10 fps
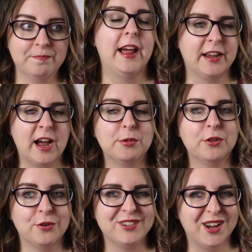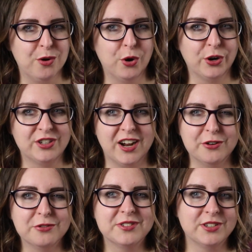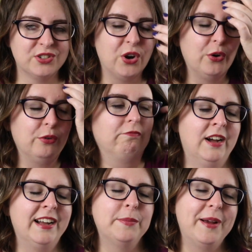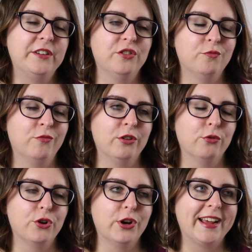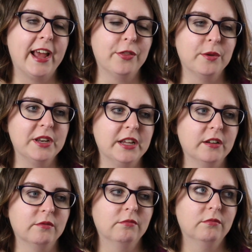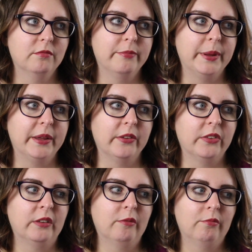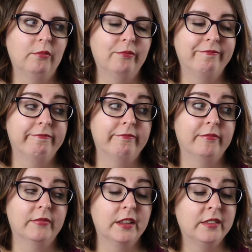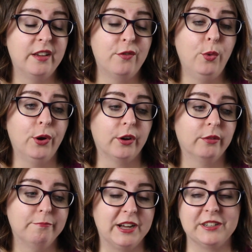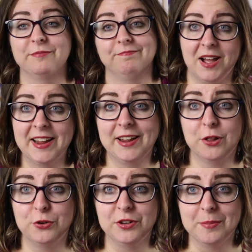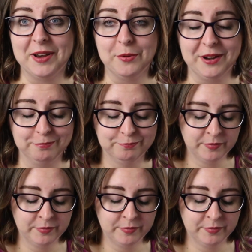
And a couple of those are work titles. So I debated whether or not I count them in here because they're for work, but I included them anyway.